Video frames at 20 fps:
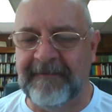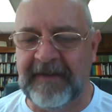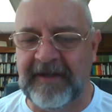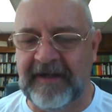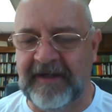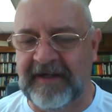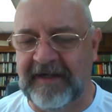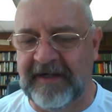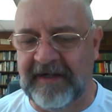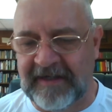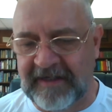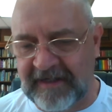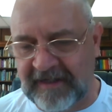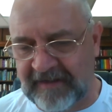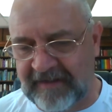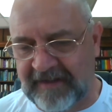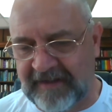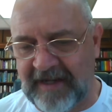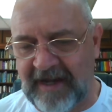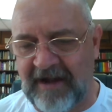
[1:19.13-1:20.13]

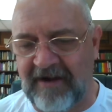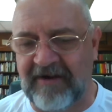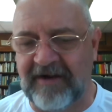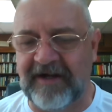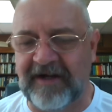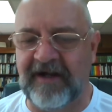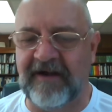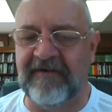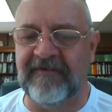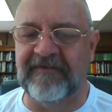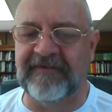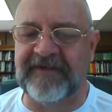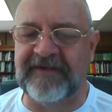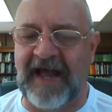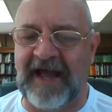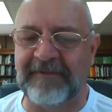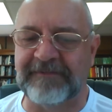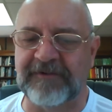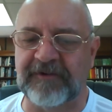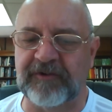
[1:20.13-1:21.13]
In the area of
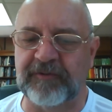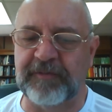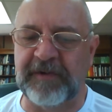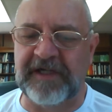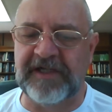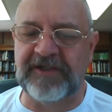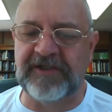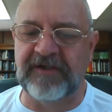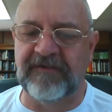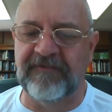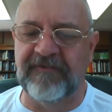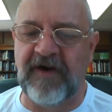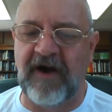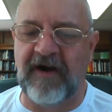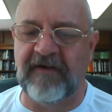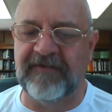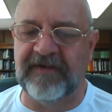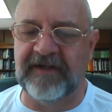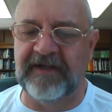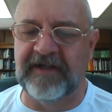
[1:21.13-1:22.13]
types of speech
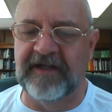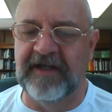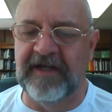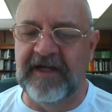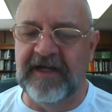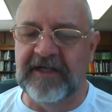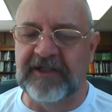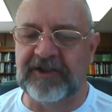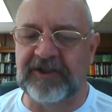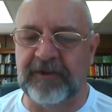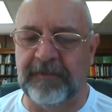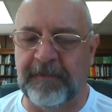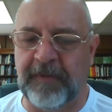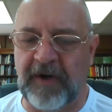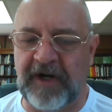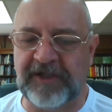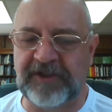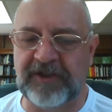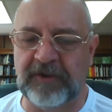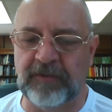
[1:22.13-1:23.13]
involving
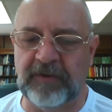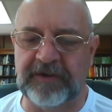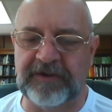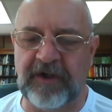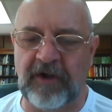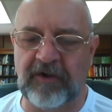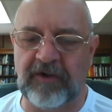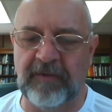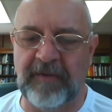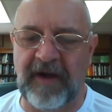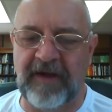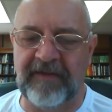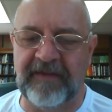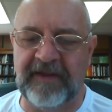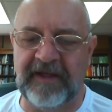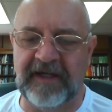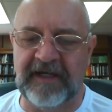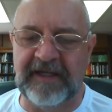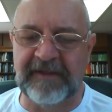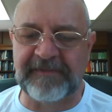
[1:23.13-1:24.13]
suppression, we'll talk about
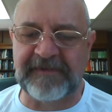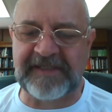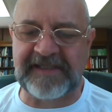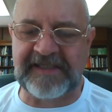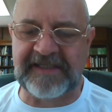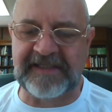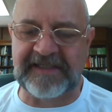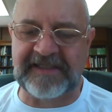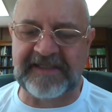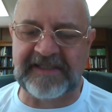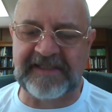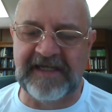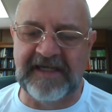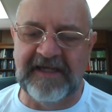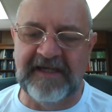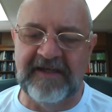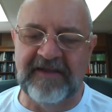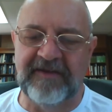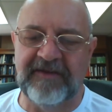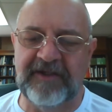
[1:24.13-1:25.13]
the ellipsis,
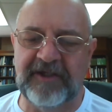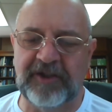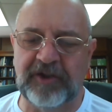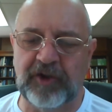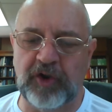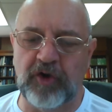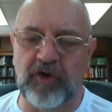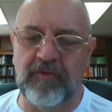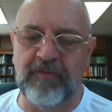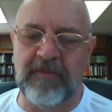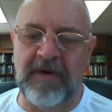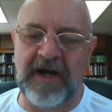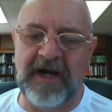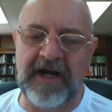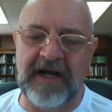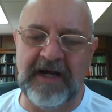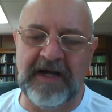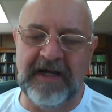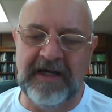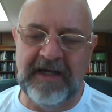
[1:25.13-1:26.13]
the
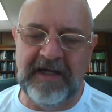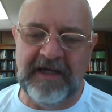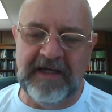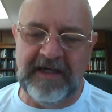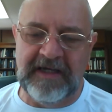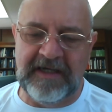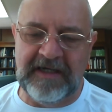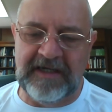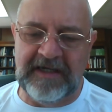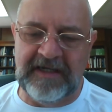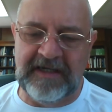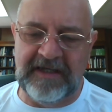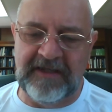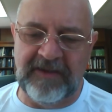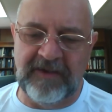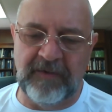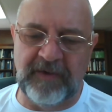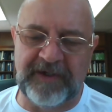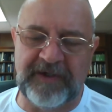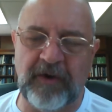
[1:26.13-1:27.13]
zeugma,
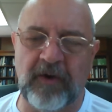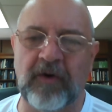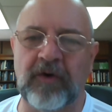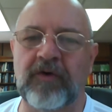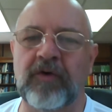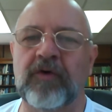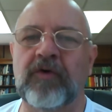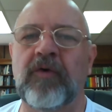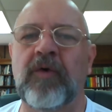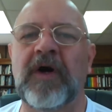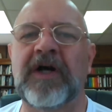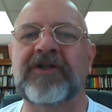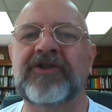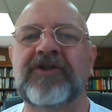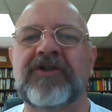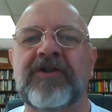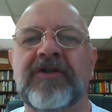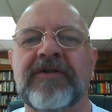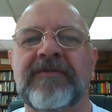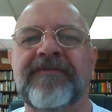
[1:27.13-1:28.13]
the rhetorical
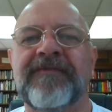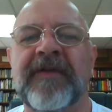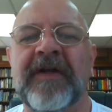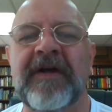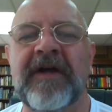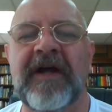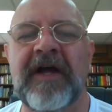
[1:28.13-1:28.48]
question.